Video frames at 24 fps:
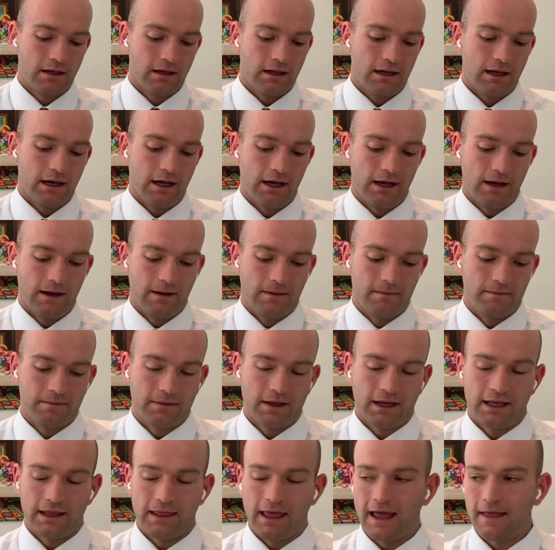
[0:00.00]

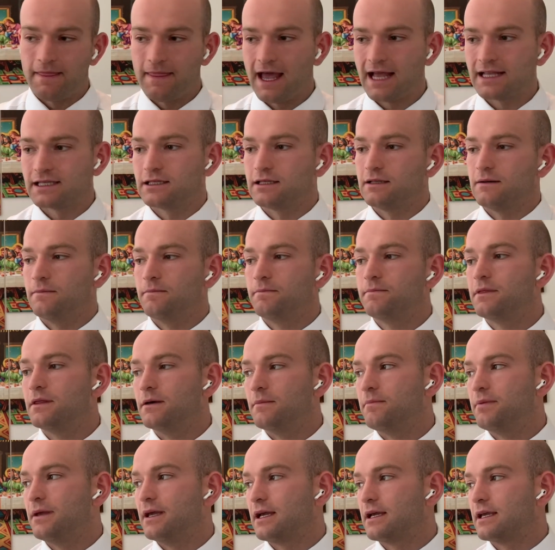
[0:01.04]
And that's the
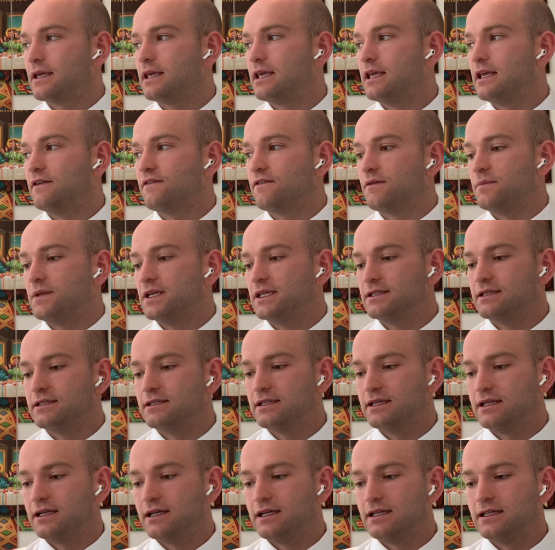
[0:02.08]
big key from this,
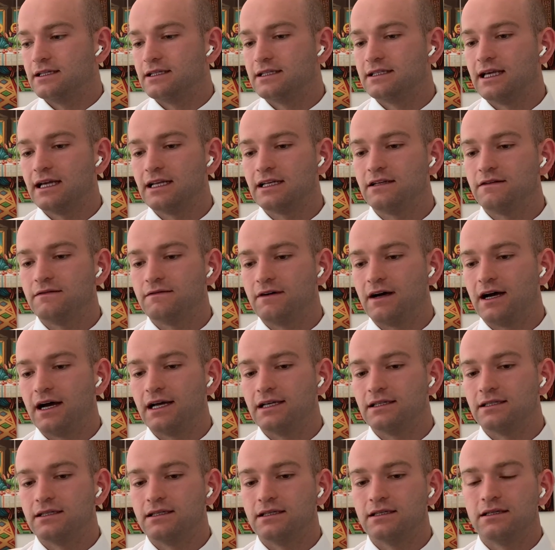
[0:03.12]
is that it
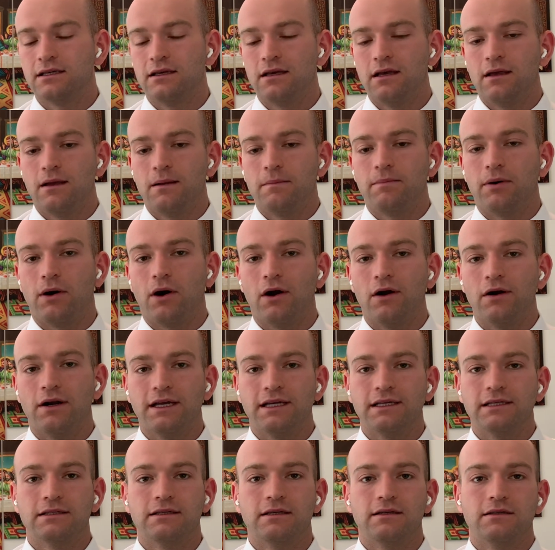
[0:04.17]
incentivizes
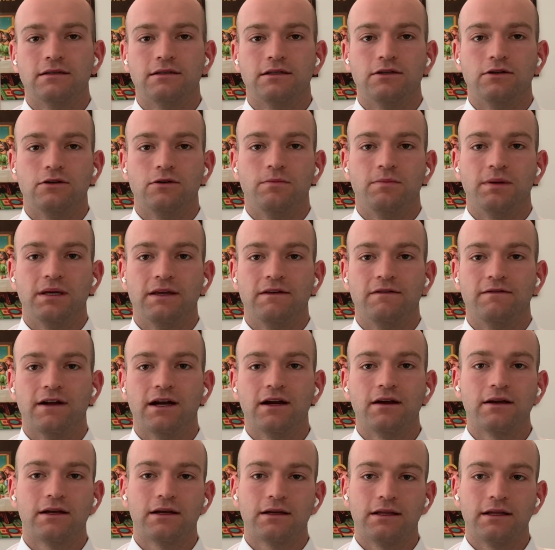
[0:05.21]
parties to be
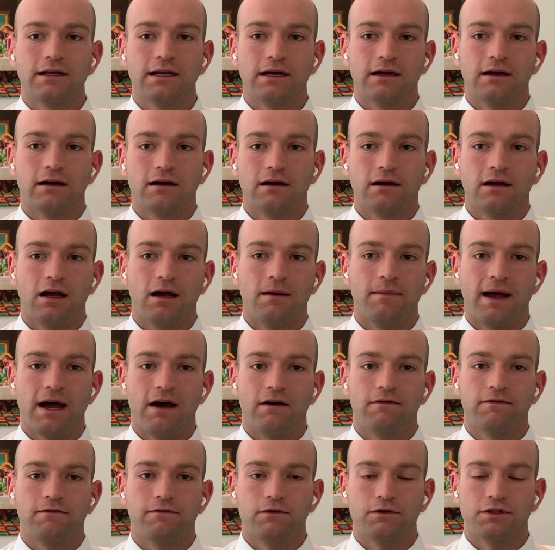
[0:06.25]
very clear
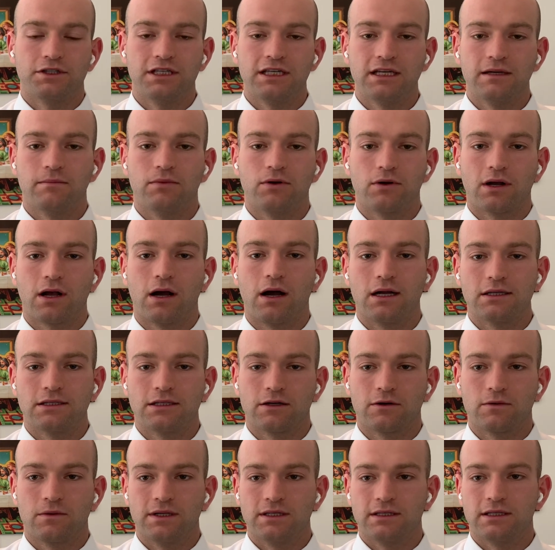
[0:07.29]
about foreseeable
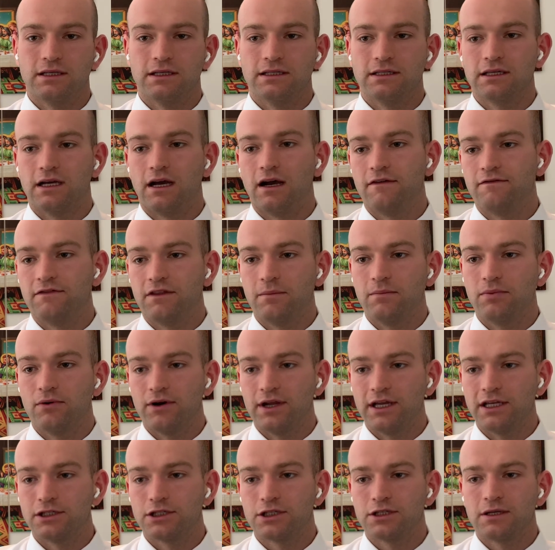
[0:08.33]
consequences of the
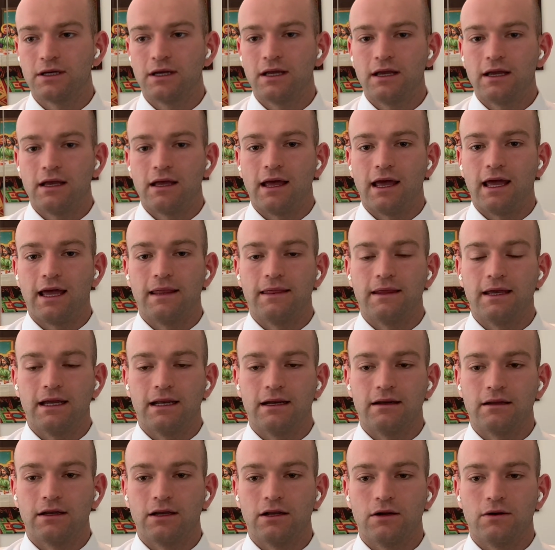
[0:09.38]
breach, and
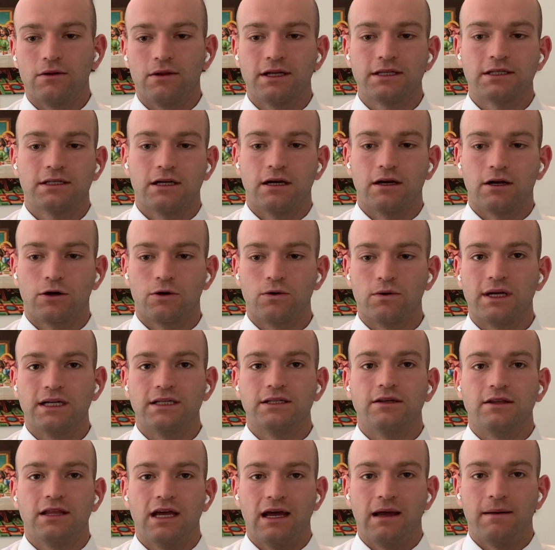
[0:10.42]
then let's agree
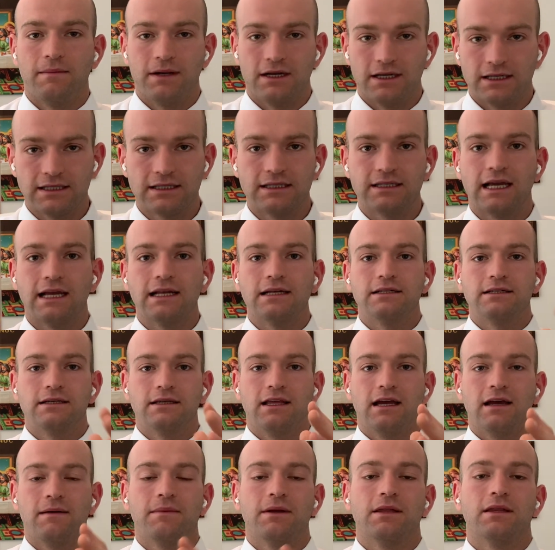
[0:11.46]
to them and assent to
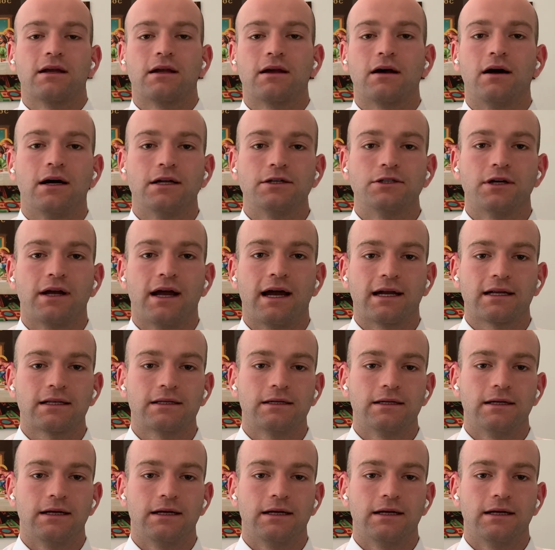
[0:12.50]
them in the contract.